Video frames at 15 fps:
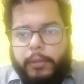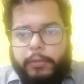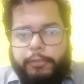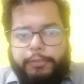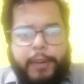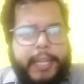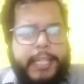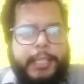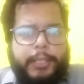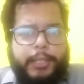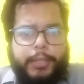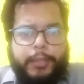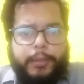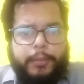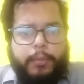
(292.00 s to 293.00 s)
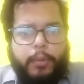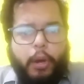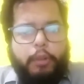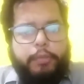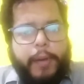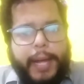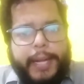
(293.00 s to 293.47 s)
fight
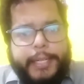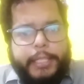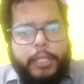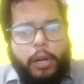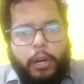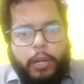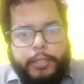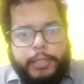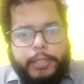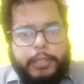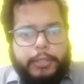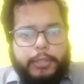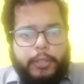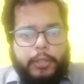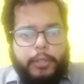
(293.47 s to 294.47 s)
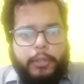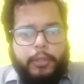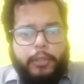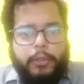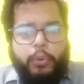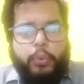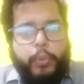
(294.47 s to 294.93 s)
of ideologies
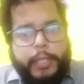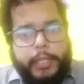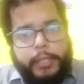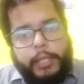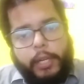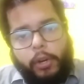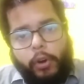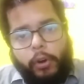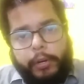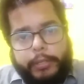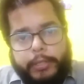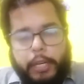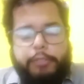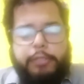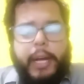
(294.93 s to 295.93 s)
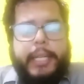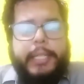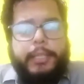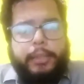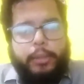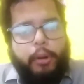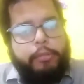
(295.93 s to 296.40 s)
within the Congress, a
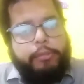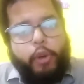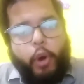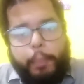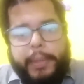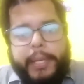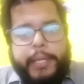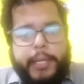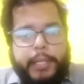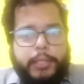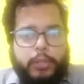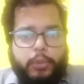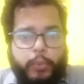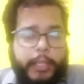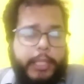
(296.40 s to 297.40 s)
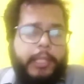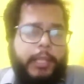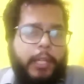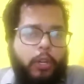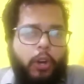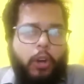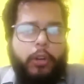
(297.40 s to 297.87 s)
fight of opinions within
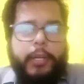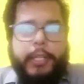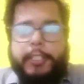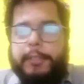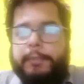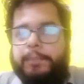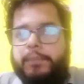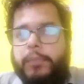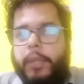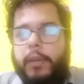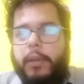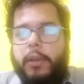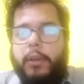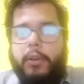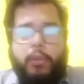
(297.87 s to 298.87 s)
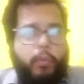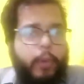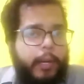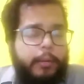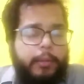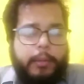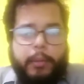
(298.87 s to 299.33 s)
the Congress.
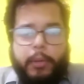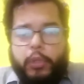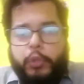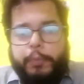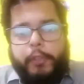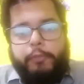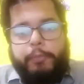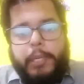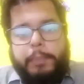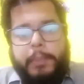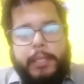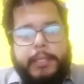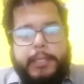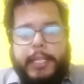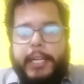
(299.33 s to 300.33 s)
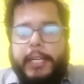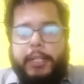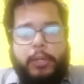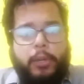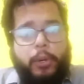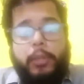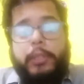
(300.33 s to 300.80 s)
One group of people
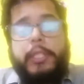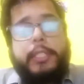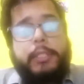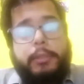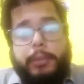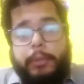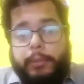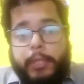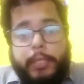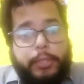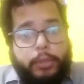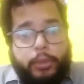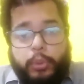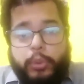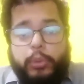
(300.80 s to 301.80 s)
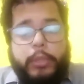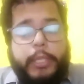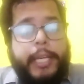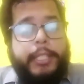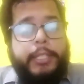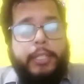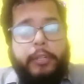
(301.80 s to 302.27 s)
said, no, this is too
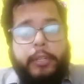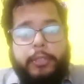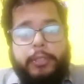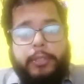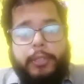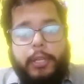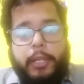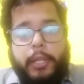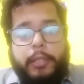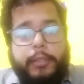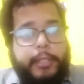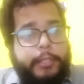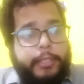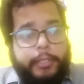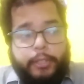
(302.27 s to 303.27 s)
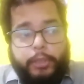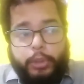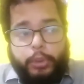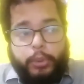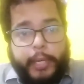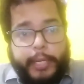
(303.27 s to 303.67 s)
dangerous, this is too